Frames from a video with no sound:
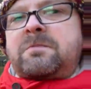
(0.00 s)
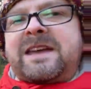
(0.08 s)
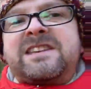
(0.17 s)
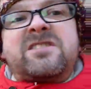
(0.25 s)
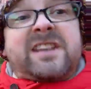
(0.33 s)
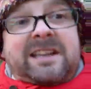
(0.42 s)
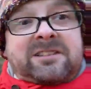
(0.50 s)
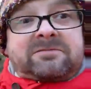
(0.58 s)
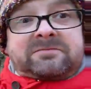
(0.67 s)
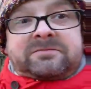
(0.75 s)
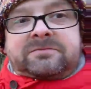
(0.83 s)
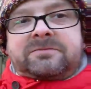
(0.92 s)
pinioning,
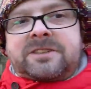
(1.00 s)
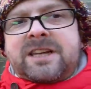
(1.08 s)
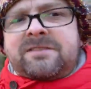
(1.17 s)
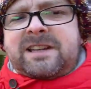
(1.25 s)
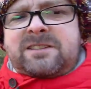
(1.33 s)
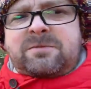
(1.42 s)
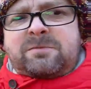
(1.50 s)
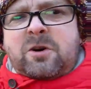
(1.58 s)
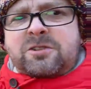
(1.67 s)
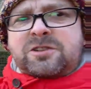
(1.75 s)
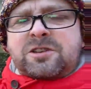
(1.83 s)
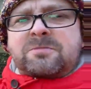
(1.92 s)
to give it its
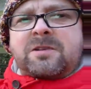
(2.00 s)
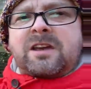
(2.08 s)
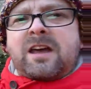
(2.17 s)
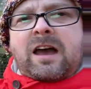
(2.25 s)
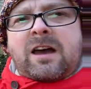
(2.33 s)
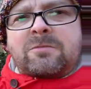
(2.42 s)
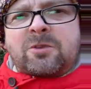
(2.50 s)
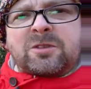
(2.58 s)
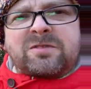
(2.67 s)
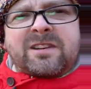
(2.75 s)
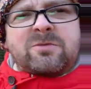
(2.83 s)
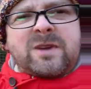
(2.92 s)
posh term.
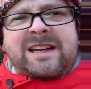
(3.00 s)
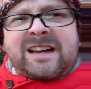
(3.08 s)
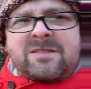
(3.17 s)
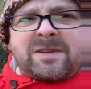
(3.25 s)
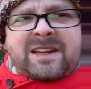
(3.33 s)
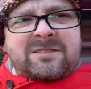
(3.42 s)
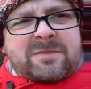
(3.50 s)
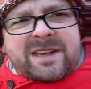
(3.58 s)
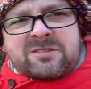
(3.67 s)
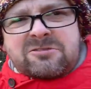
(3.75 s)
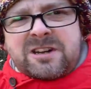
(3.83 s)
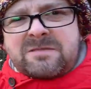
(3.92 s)
Also found wing clipping a
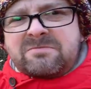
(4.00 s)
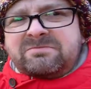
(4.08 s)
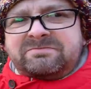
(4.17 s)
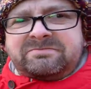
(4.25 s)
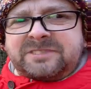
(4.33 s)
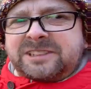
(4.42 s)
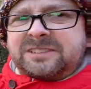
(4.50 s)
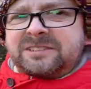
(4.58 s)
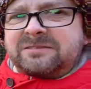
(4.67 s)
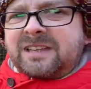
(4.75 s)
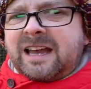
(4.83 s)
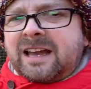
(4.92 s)
bit grim.
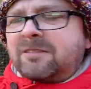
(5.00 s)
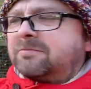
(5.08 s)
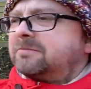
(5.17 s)
Just nah.